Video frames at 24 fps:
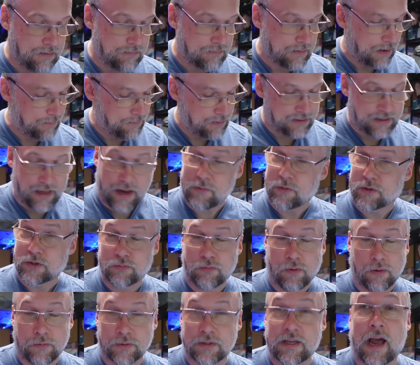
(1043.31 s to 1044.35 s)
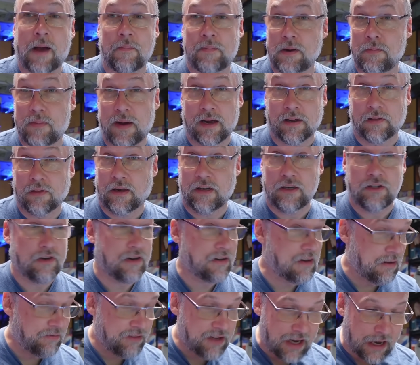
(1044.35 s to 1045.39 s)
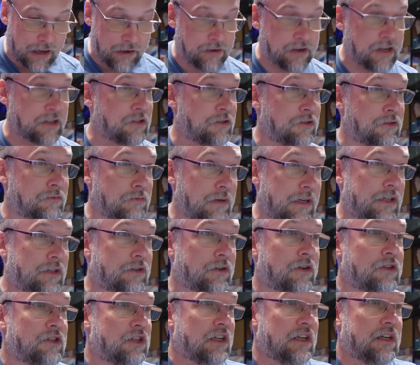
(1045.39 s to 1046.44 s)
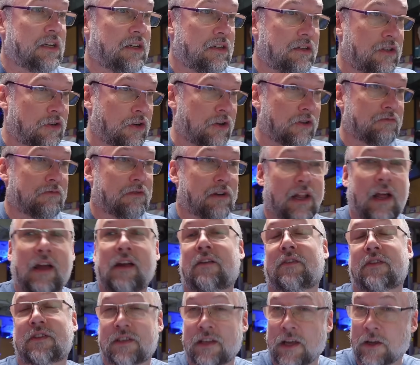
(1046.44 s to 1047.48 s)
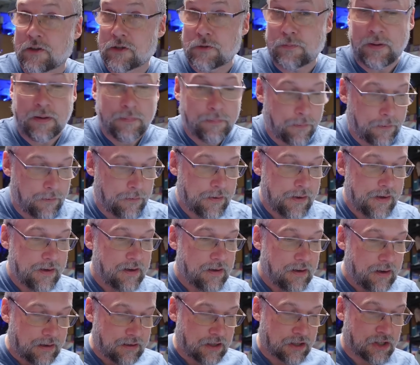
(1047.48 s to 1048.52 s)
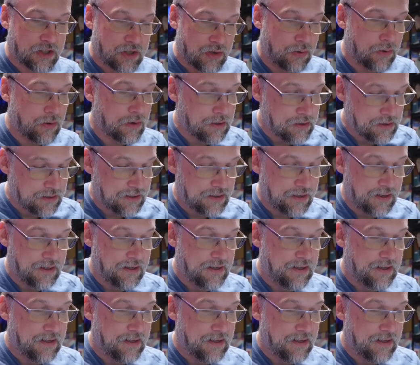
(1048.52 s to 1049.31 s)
But that was what was happening back then. You didn't have the internet to do research, you couldn't rely on the salespeople at the stores.